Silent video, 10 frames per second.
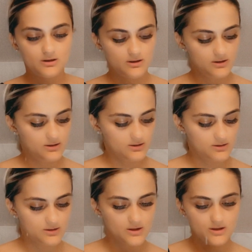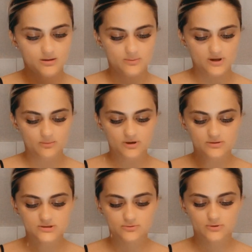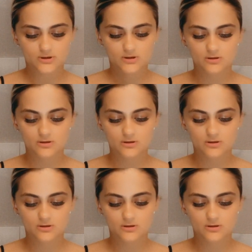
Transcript: and my milk toner.